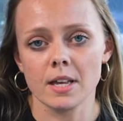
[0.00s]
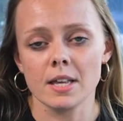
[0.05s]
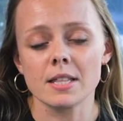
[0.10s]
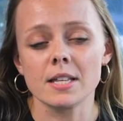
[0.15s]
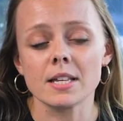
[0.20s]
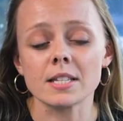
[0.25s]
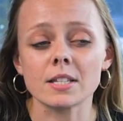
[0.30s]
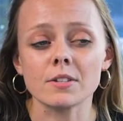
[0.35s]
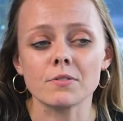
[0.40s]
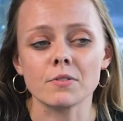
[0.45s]

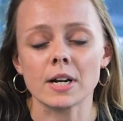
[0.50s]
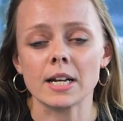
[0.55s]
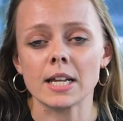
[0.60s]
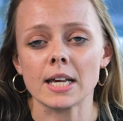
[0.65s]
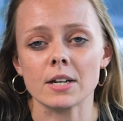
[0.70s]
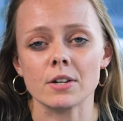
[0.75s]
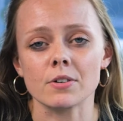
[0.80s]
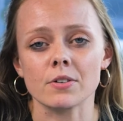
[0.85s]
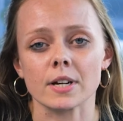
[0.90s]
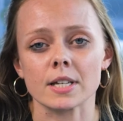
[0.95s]
This is really
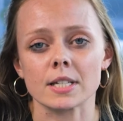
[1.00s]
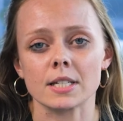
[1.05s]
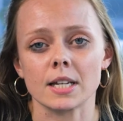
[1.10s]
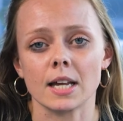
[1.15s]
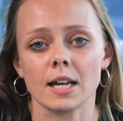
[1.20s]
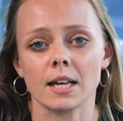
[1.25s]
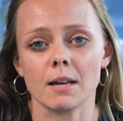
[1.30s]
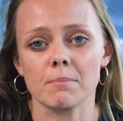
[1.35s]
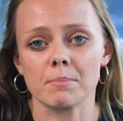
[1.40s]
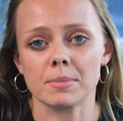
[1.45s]

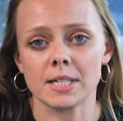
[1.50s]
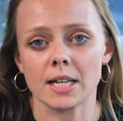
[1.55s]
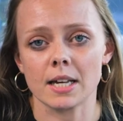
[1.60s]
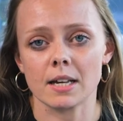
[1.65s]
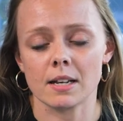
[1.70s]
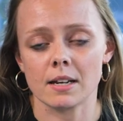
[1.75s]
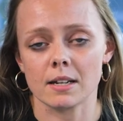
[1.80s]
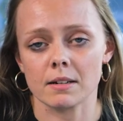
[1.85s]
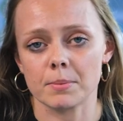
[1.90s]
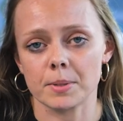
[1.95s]
interesting, in
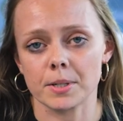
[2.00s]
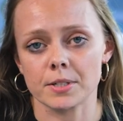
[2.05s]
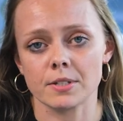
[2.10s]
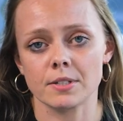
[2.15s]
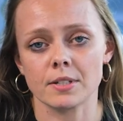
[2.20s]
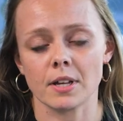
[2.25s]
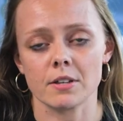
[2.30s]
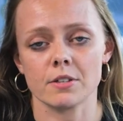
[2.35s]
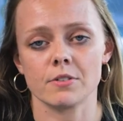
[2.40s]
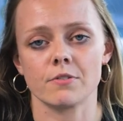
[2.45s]
particular because
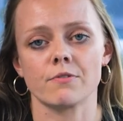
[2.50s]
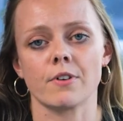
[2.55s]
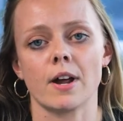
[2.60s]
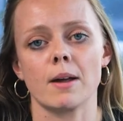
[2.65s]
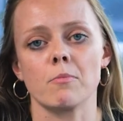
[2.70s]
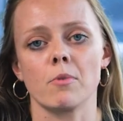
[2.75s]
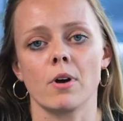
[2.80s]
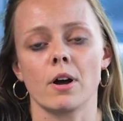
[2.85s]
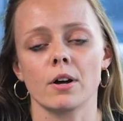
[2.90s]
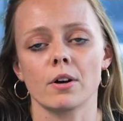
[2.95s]
such a
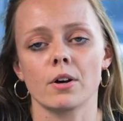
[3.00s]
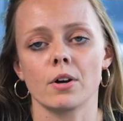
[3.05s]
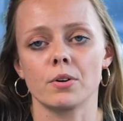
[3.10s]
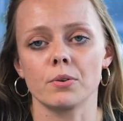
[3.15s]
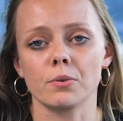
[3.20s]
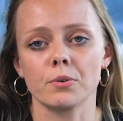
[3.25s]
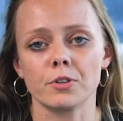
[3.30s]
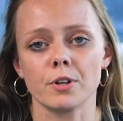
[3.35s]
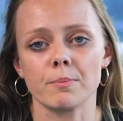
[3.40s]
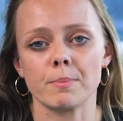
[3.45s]
framework could
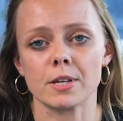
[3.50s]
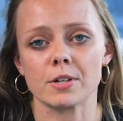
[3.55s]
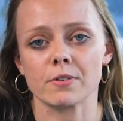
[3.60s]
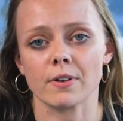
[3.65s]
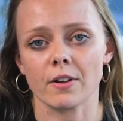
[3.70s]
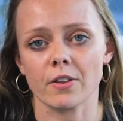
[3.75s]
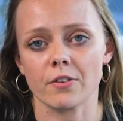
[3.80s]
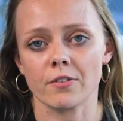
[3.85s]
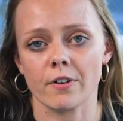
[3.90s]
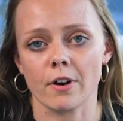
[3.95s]
also be
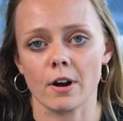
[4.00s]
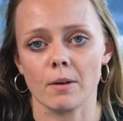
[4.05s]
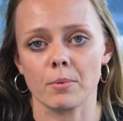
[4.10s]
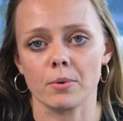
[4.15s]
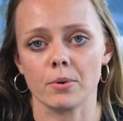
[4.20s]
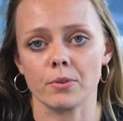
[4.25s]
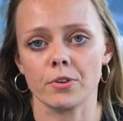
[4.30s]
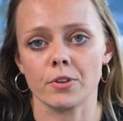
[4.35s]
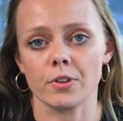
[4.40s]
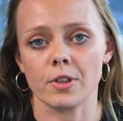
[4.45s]

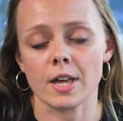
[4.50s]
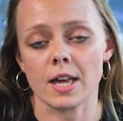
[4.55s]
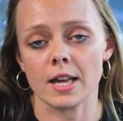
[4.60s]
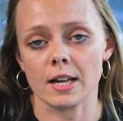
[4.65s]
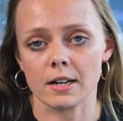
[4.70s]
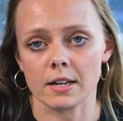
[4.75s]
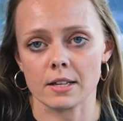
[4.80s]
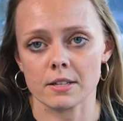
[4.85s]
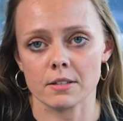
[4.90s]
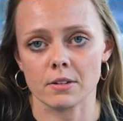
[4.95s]
transferable to the
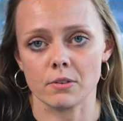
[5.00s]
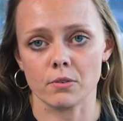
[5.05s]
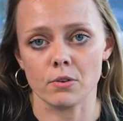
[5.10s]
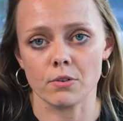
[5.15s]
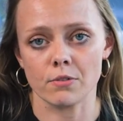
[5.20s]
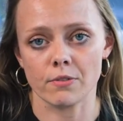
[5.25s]
English law